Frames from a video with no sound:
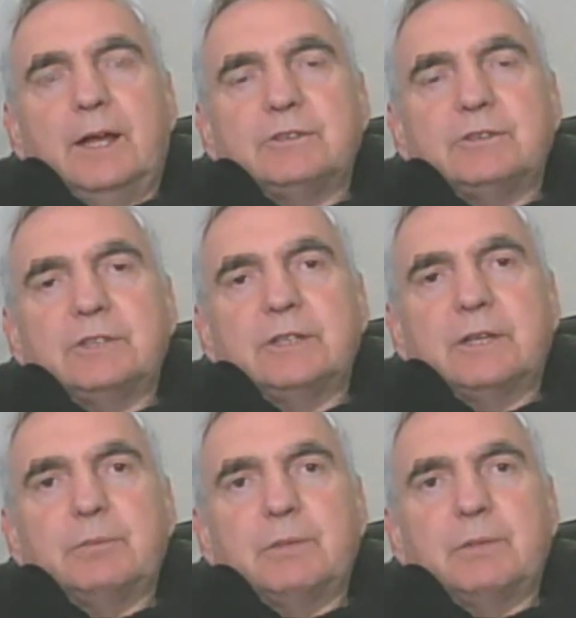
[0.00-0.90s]
and she'd
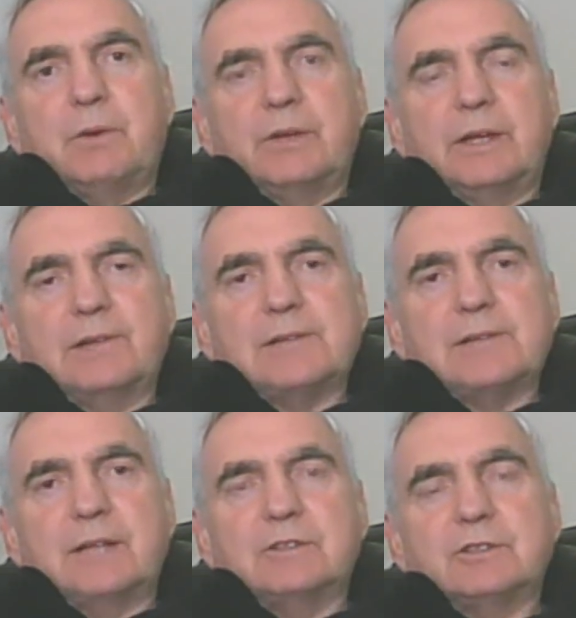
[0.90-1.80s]
get up in the morning
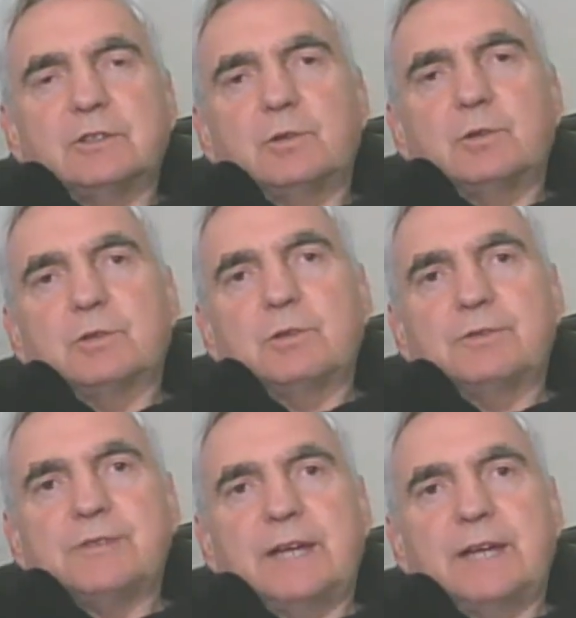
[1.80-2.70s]
and she'd go to
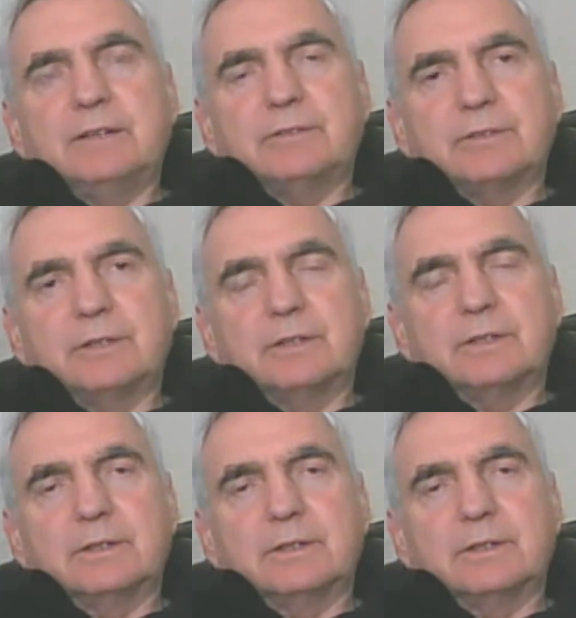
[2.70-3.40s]
her friend's